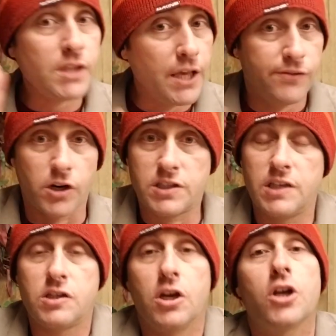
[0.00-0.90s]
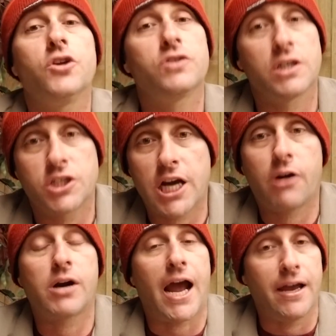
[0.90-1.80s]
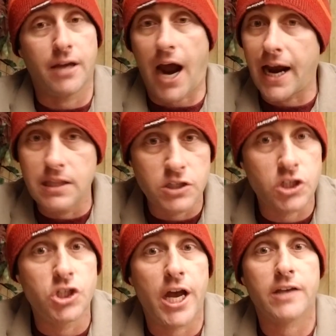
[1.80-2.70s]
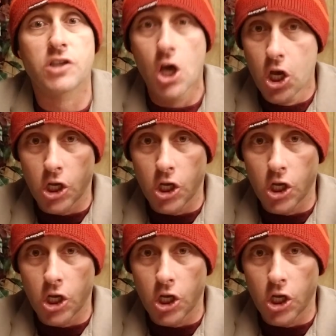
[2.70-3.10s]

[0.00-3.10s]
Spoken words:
If you're insistent on using a shower, I highly suggest,